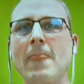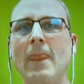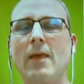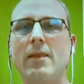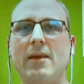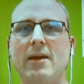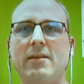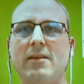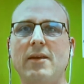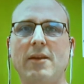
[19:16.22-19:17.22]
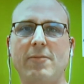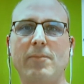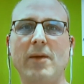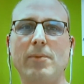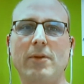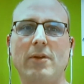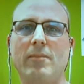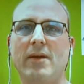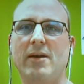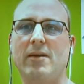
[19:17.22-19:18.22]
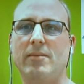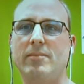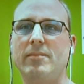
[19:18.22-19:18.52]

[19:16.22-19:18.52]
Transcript: that enough people um,